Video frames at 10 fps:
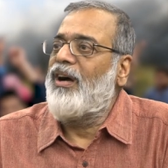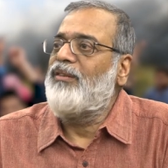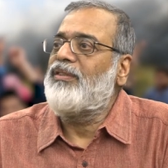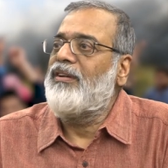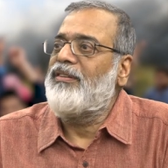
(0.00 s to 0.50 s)

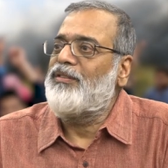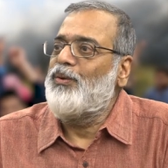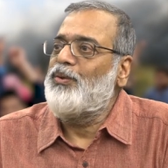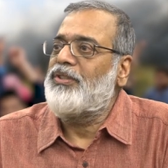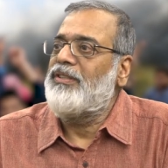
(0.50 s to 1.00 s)
Council
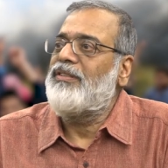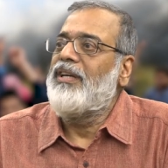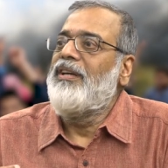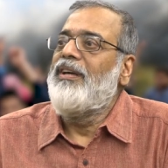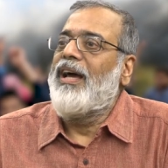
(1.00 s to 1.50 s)
resolutions,
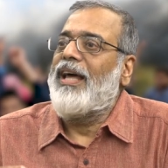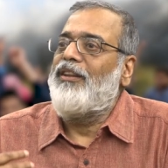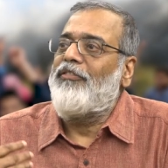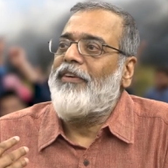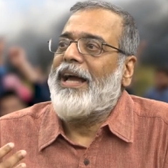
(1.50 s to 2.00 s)
and
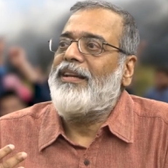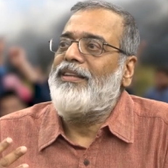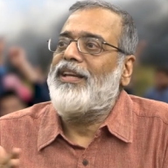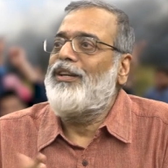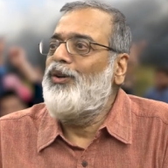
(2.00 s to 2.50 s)
the
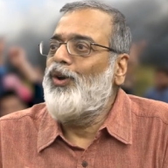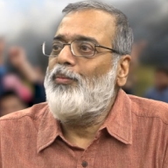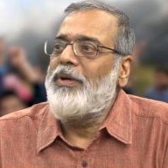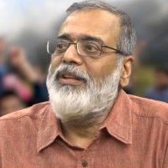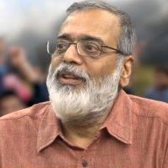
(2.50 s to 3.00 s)
fact that
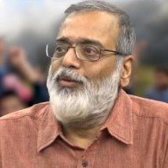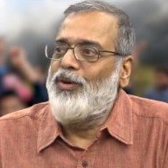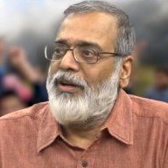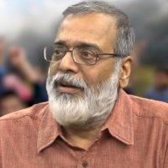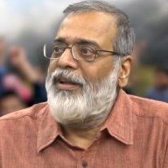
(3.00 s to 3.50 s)
nobody in the
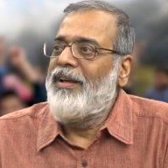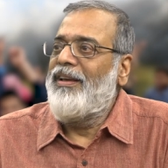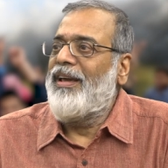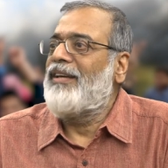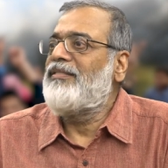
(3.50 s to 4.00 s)
world
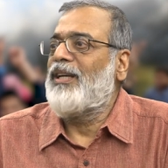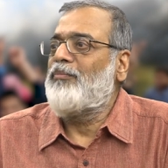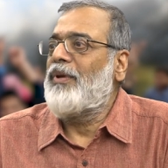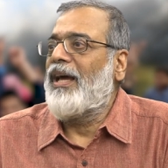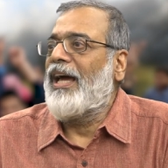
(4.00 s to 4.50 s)

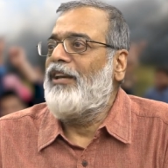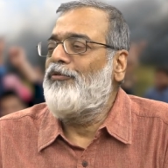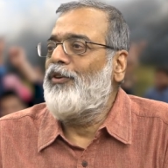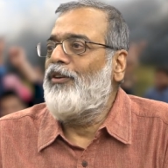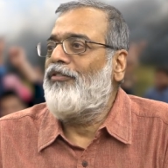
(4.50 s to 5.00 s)
except a
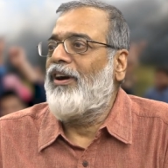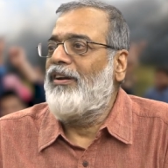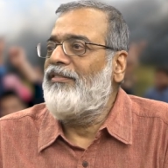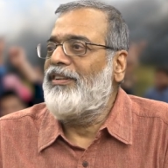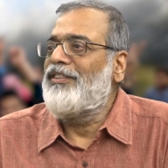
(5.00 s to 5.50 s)
handful of
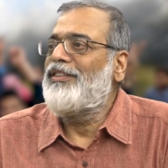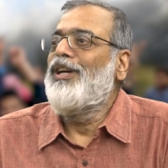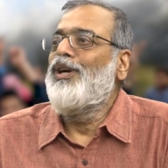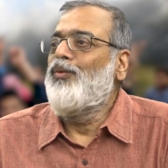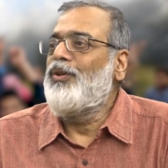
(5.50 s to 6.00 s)
countries
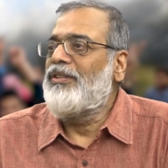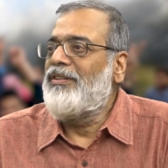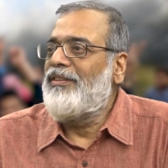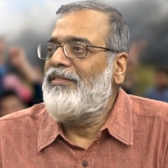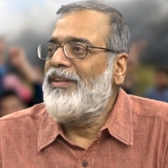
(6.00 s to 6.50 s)
which
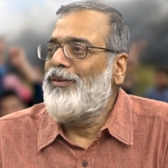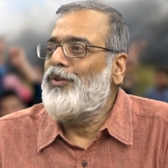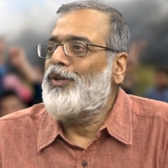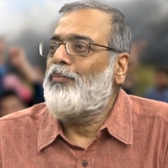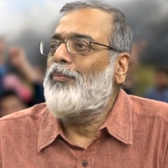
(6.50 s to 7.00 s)

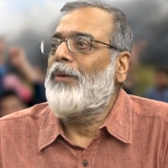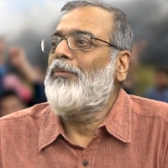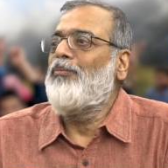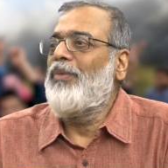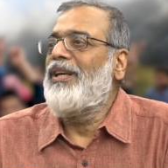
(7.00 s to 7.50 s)
are
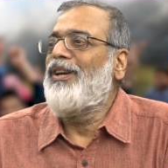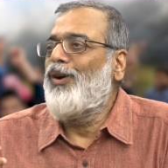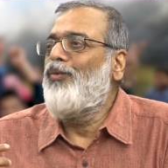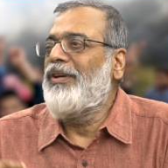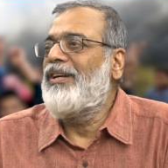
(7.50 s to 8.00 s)
probably,
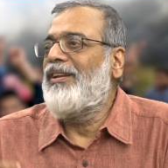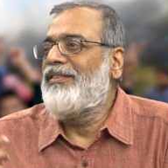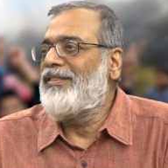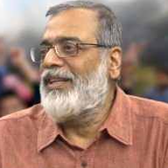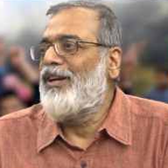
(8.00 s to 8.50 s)
we can
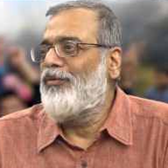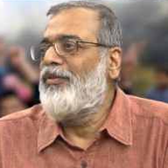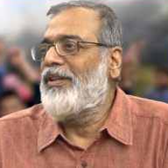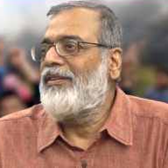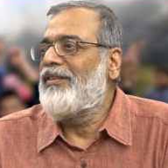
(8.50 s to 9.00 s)
say
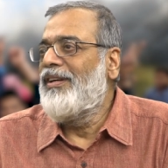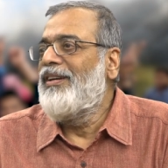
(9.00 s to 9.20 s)
with